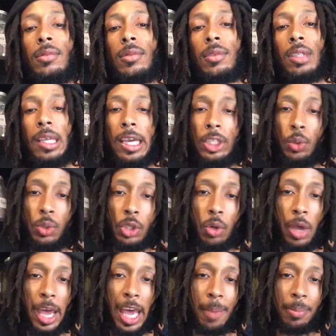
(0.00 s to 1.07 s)
Guess what's
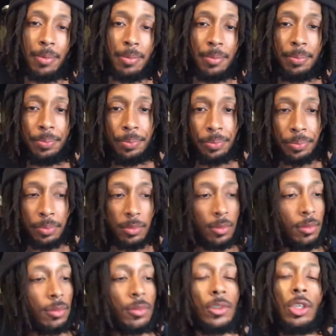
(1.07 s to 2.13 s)
gonna happen?
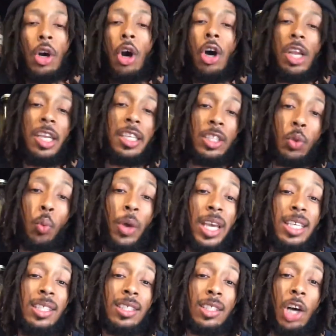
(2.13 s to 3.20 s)
All of this
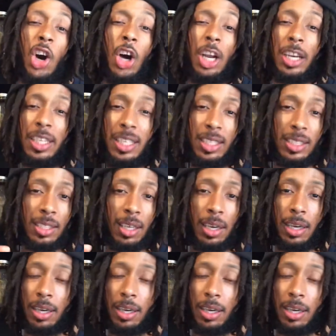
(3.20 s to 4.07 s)
waste, all of these